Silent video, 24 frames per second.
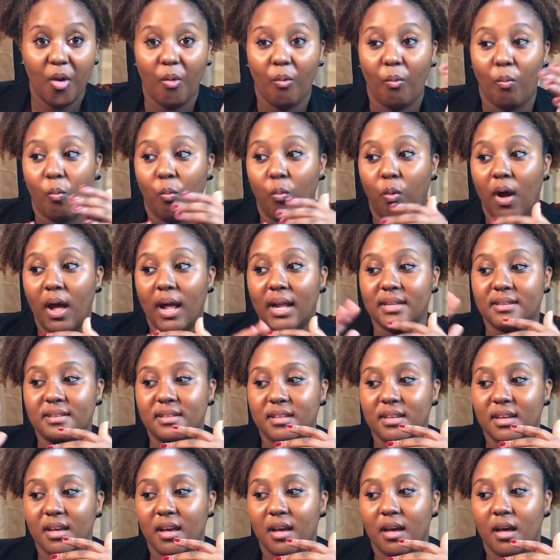
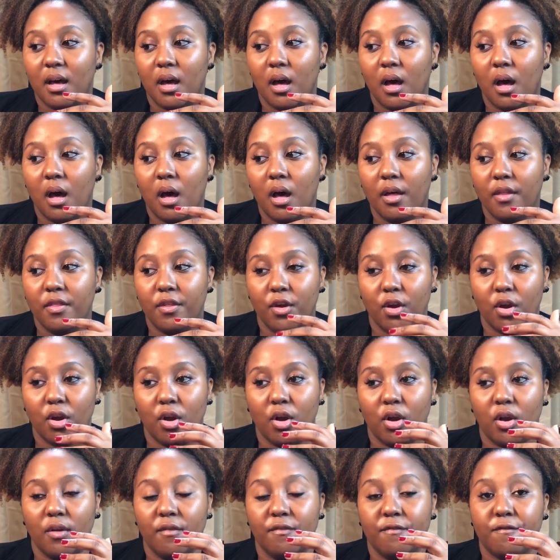what
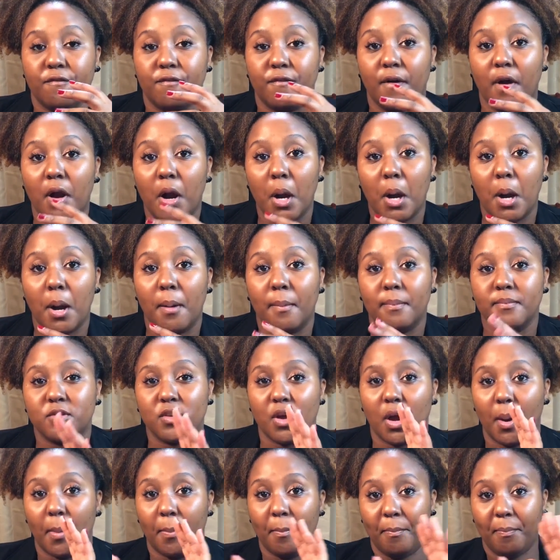other firms
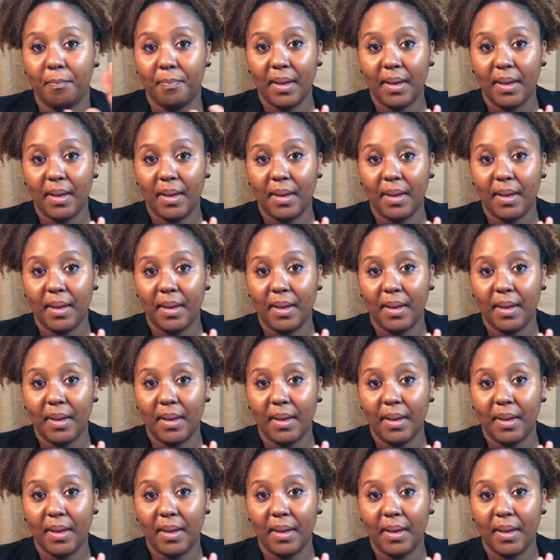are